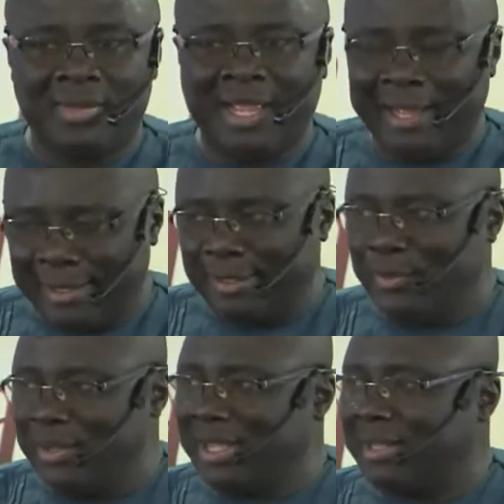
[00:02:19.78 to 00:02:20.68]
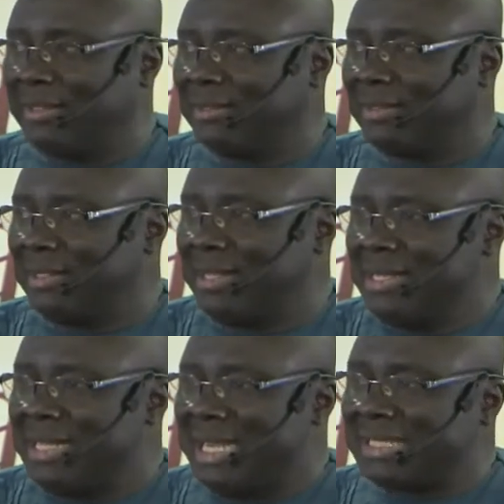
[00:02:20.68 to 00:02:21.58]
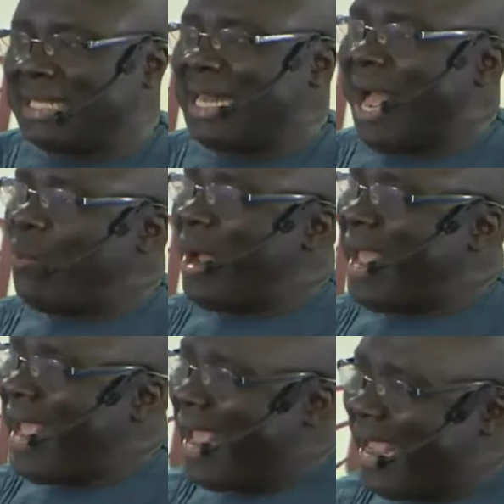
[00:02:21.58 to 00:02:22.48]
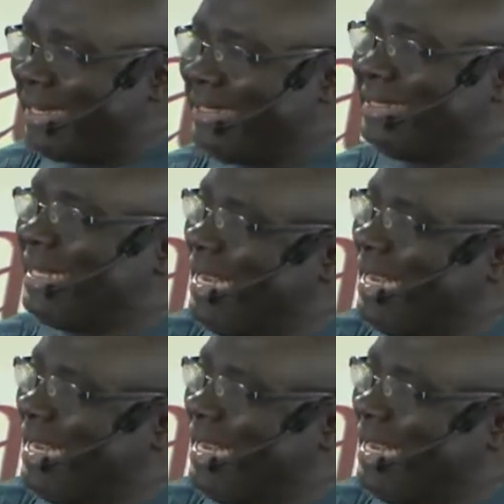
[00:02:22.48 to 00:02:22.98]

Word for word: Hallelujah. I said, Our end